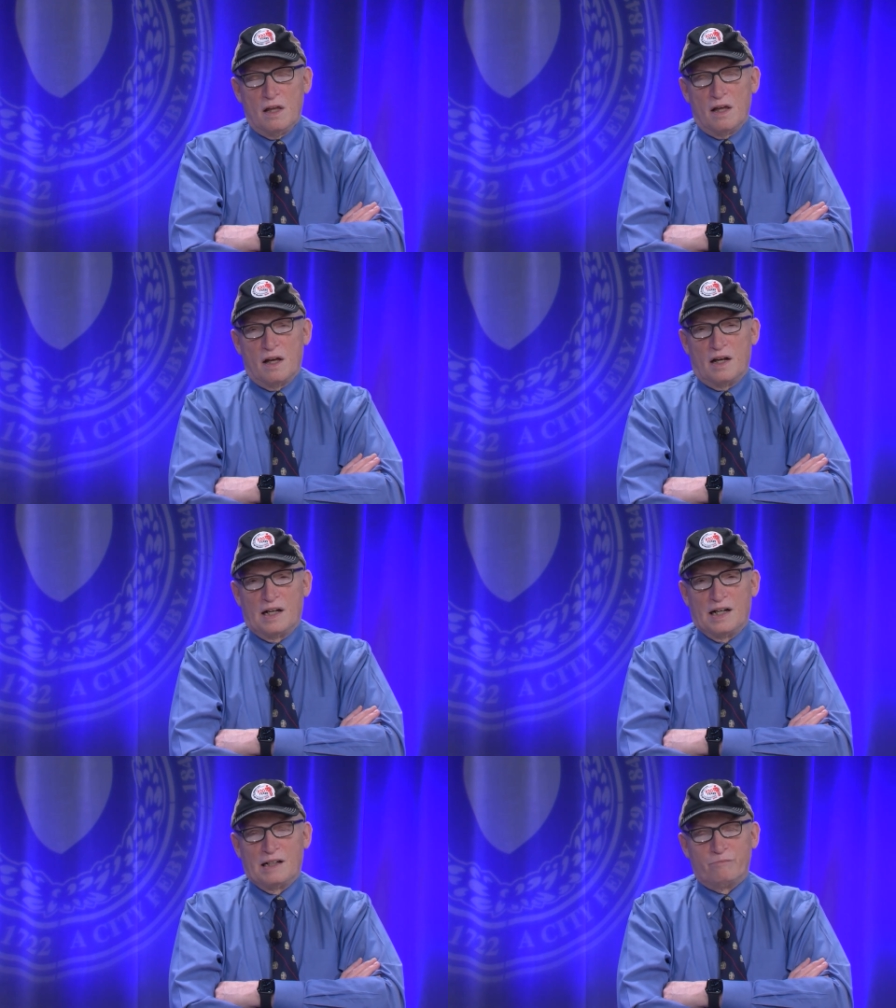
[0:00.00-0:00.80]

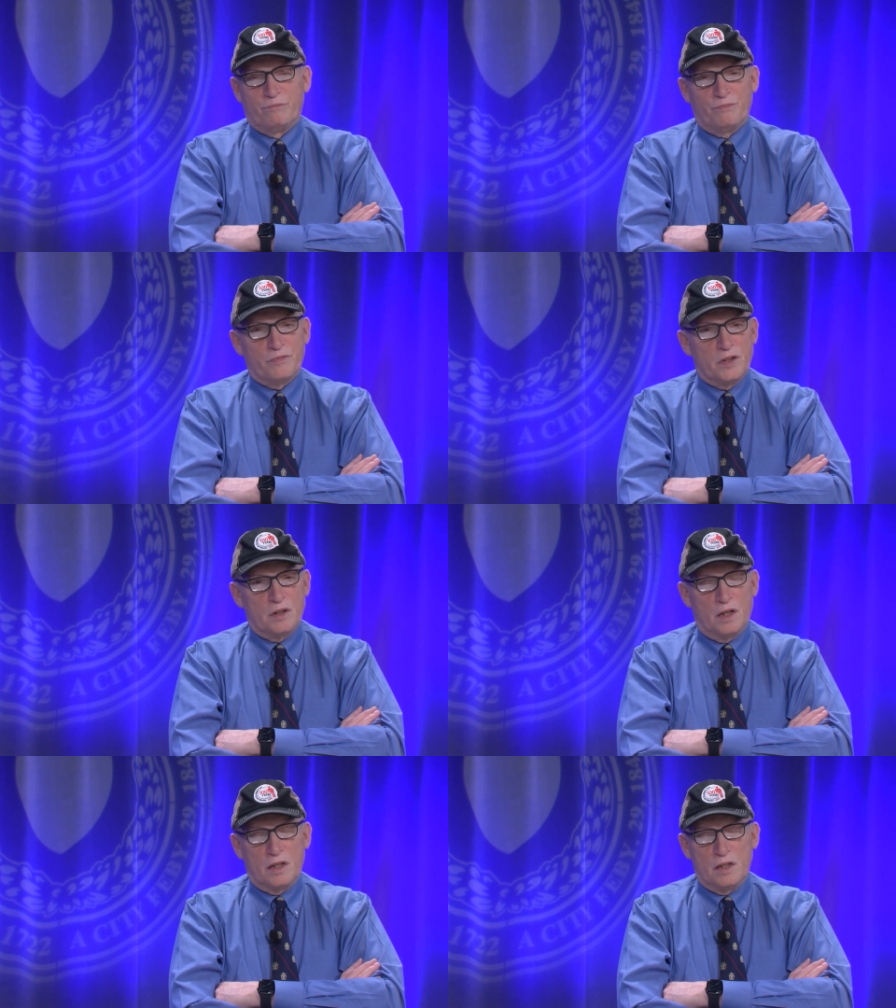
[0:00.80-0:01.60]

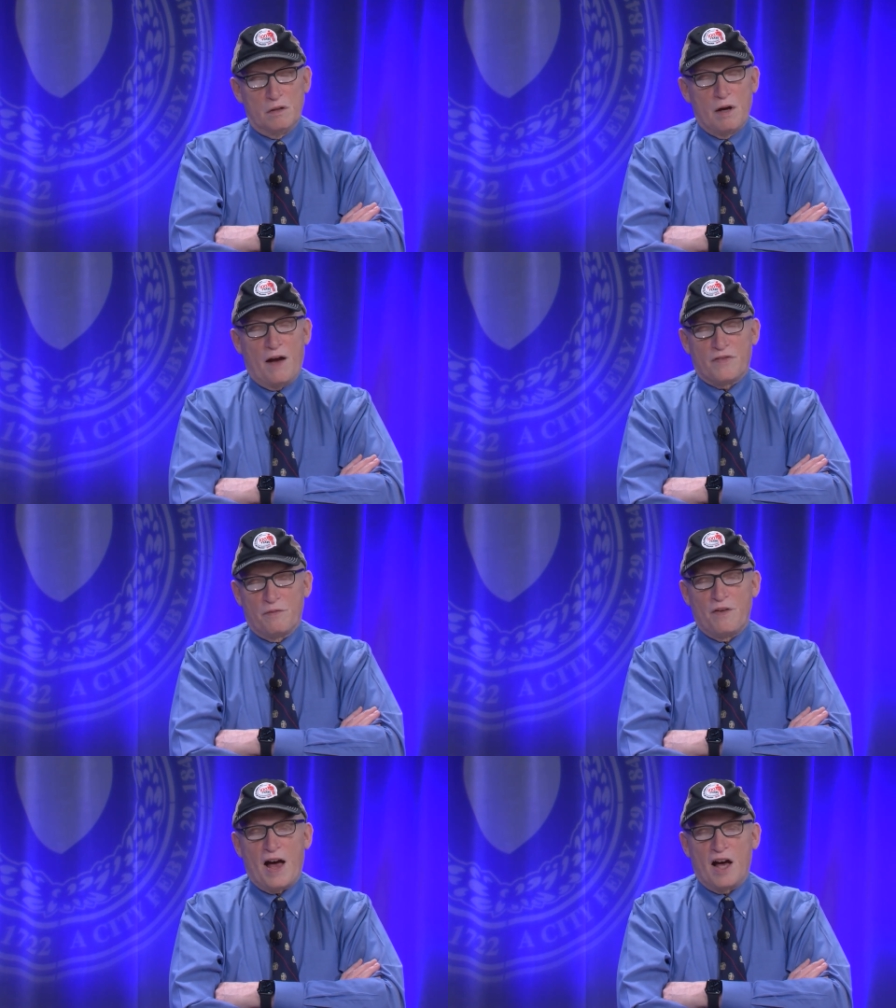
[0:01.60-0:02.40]
you have to
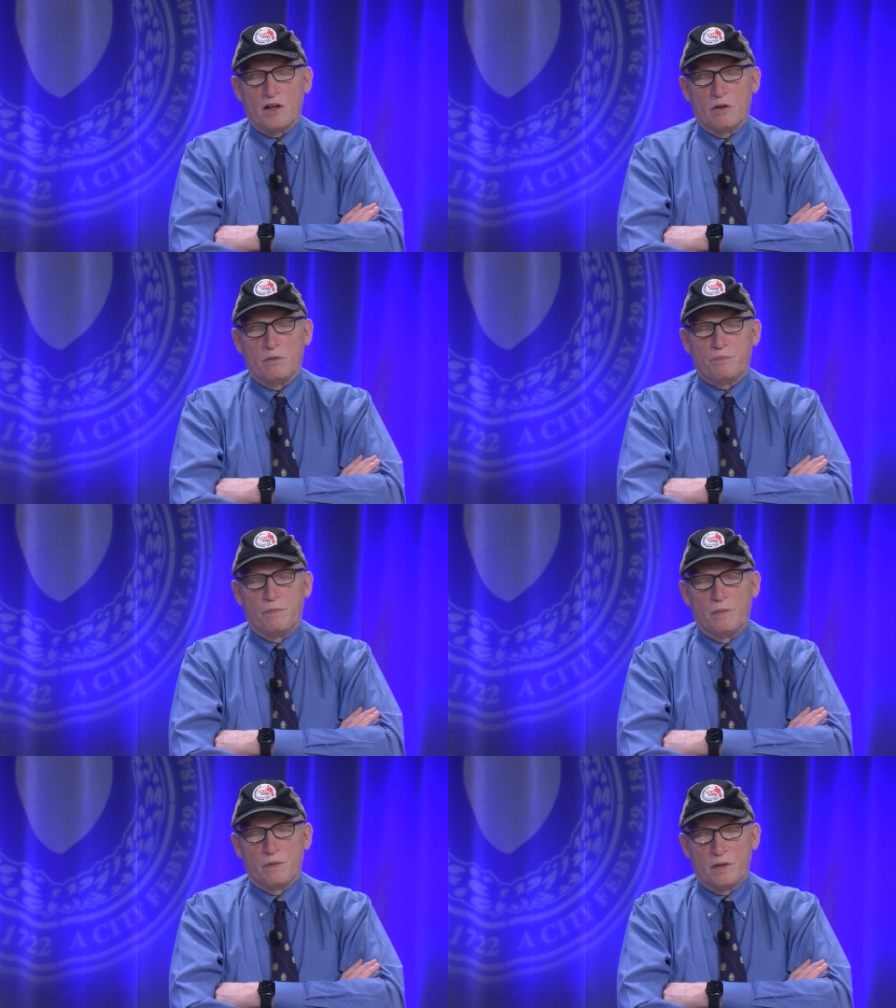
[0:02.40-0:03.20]
value
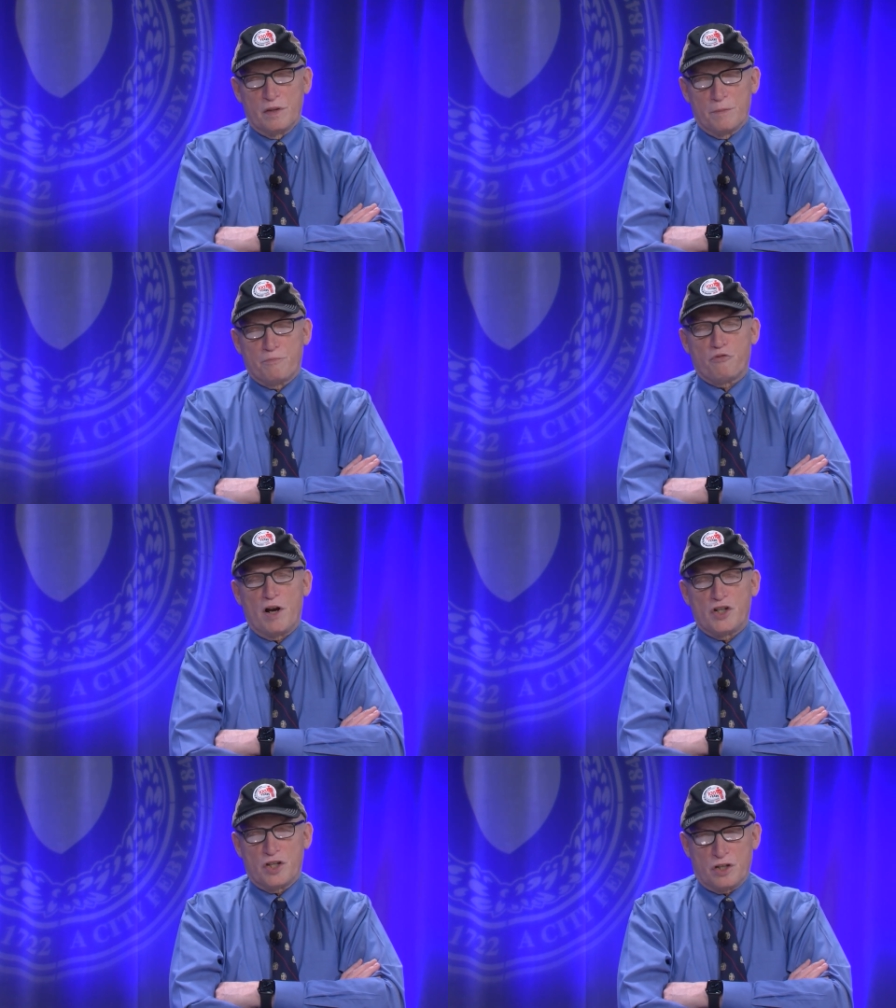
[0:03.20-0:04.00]
the
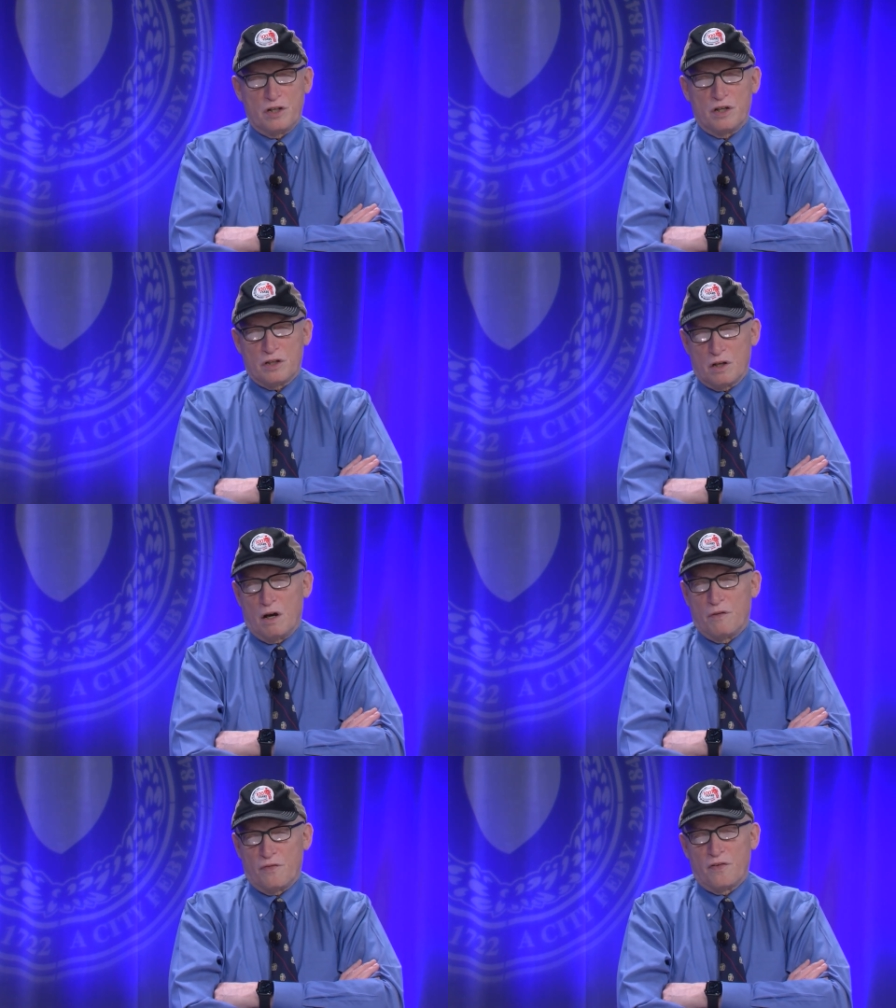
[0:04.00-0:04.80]
preciousness
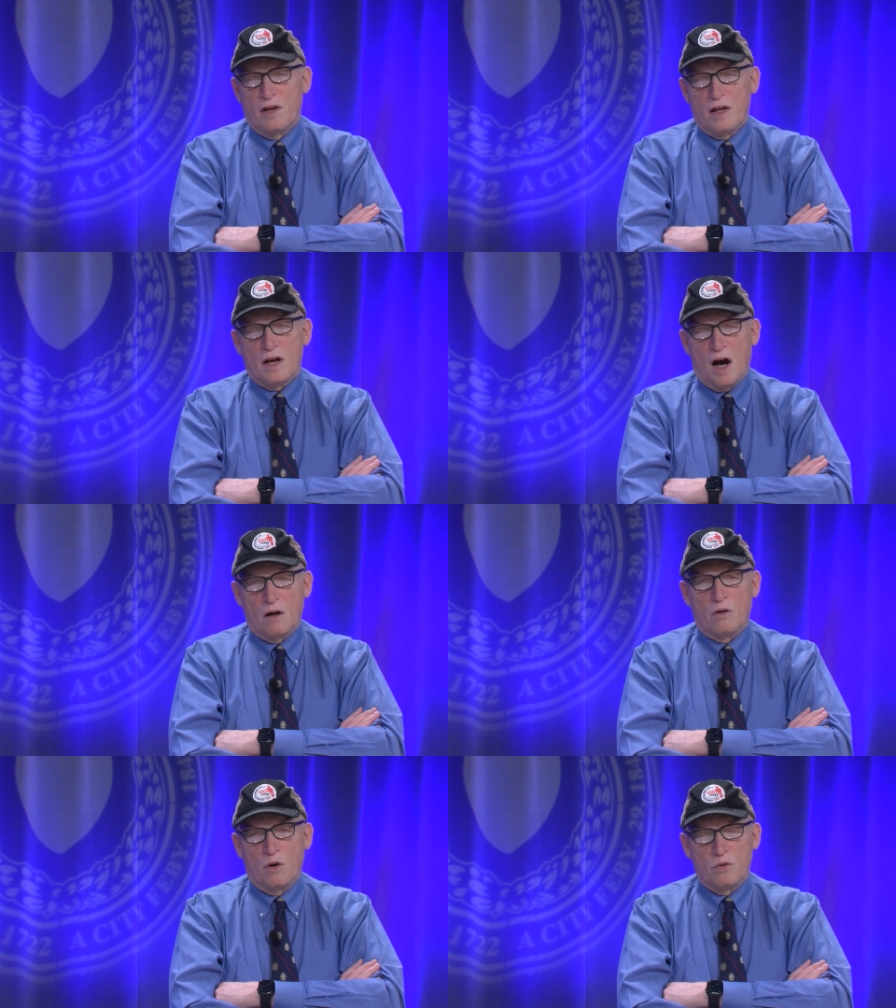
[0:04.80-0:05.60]
of
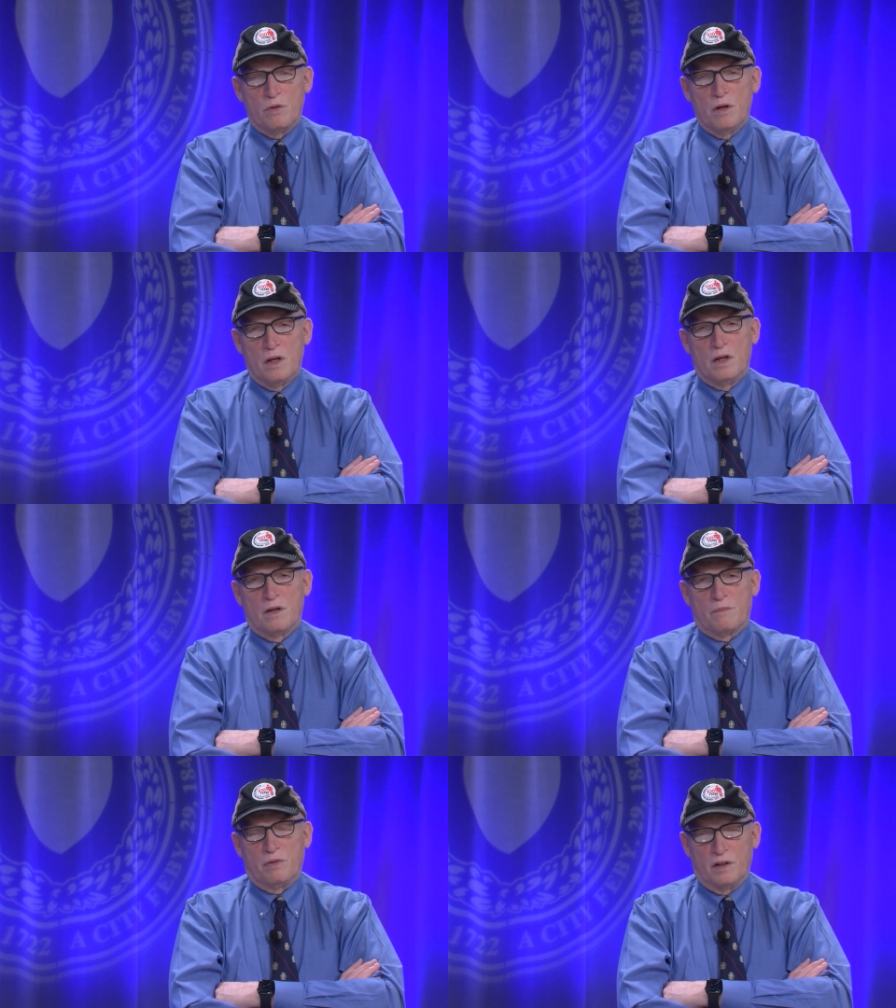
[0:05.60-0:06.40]
our own
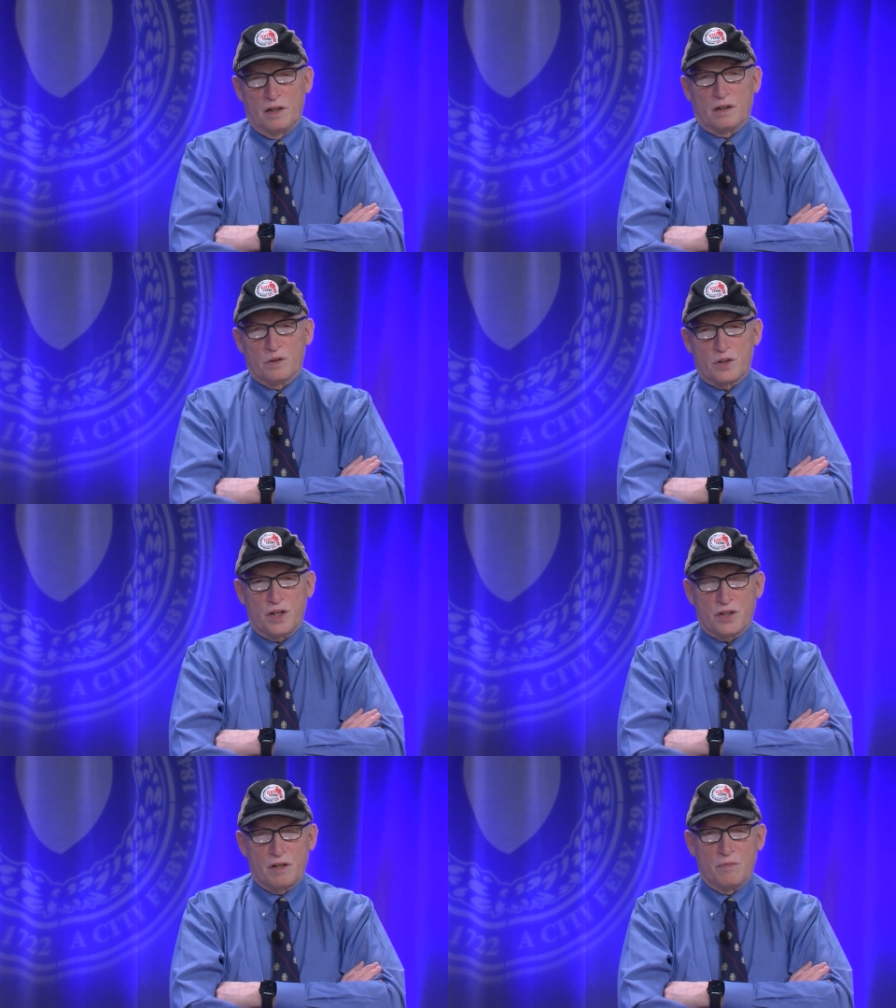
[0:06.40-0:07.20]
political
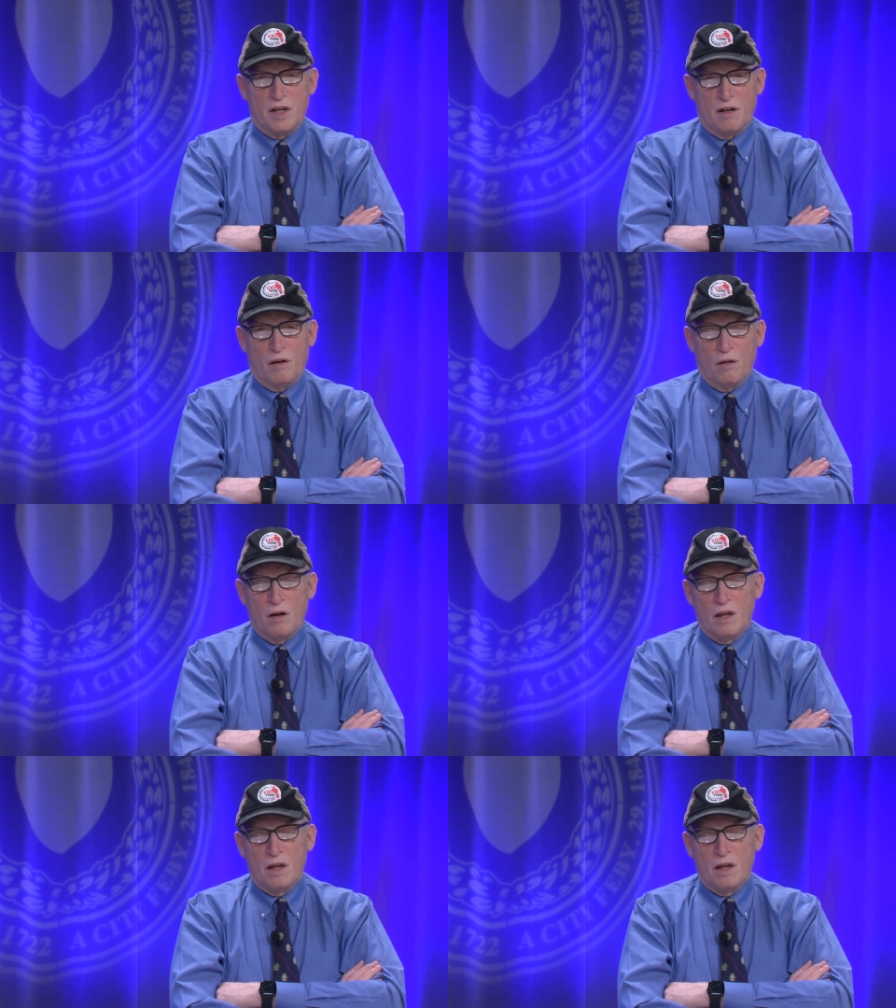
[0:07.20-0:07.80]
system here.